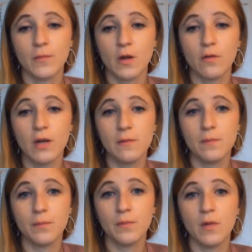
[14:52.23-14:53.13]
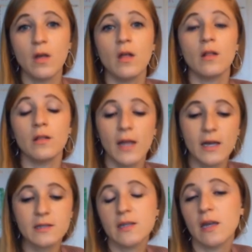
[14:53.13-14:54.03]
Okay.
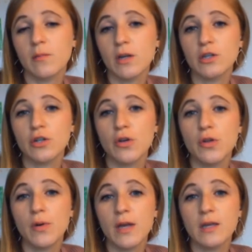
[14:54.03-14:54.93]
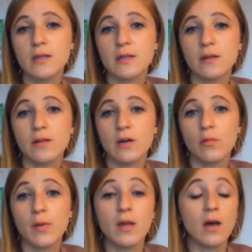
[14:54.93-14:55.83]
Last thing I'm going to show you is there will
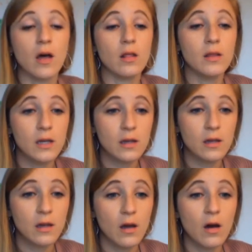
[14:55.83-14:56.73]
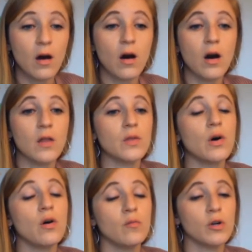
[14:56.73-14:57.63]
be a link on the
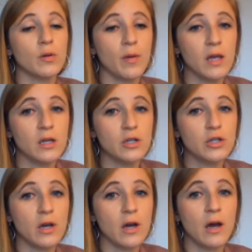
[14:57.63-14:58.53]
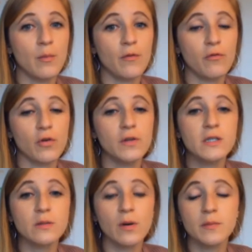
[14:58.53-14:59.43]
homework page for
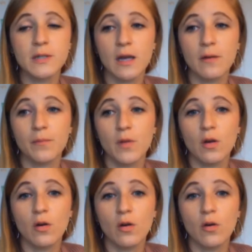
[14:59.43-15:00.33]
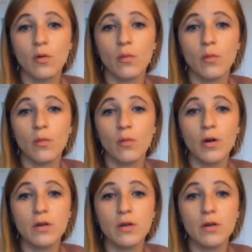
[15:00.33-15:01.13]
this website where you can make